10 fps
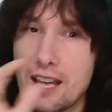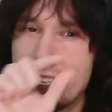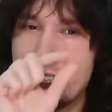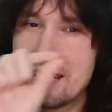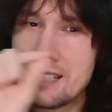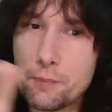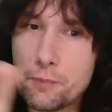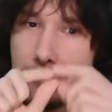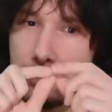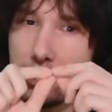a little
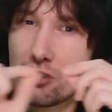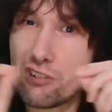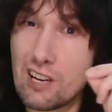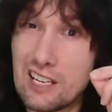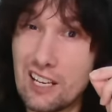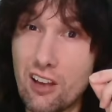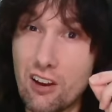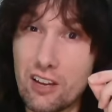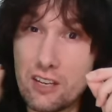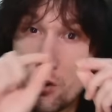bit of a straight
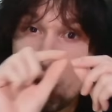line,